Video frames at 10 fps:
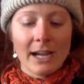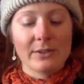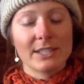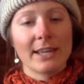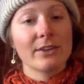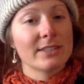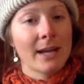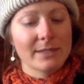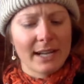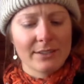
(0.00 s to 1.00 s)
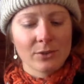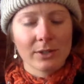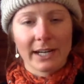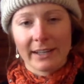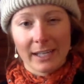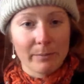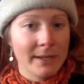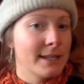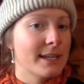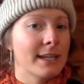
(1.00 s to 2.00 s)
I would say those times in high school kind of like a
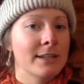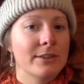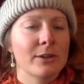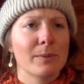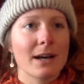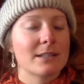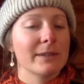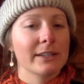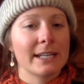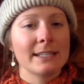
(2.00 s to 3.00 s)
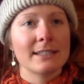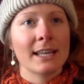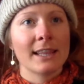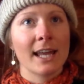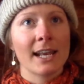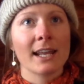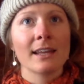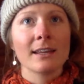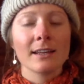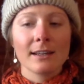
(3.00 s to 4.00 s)
peek into the possibilities. And then
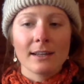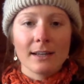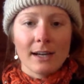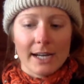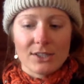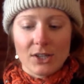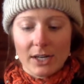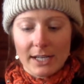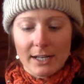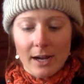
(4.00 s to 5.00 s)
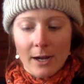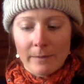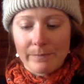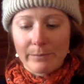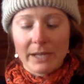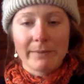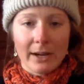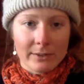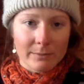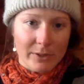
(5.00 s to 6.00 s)
I started big
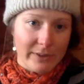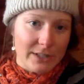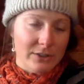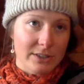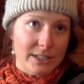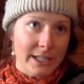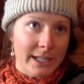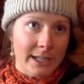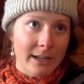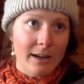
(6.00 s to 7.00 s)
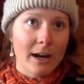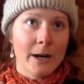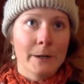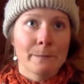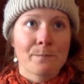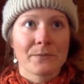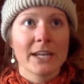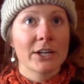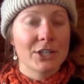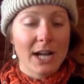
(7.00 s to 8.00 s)
mountain professional skiing
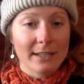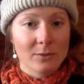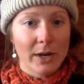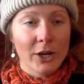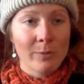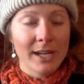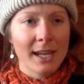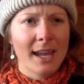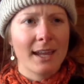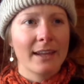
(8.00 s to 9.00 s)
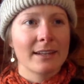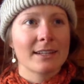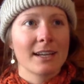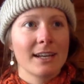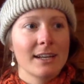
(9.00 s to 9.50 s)
here in Jackson, Wyoming. And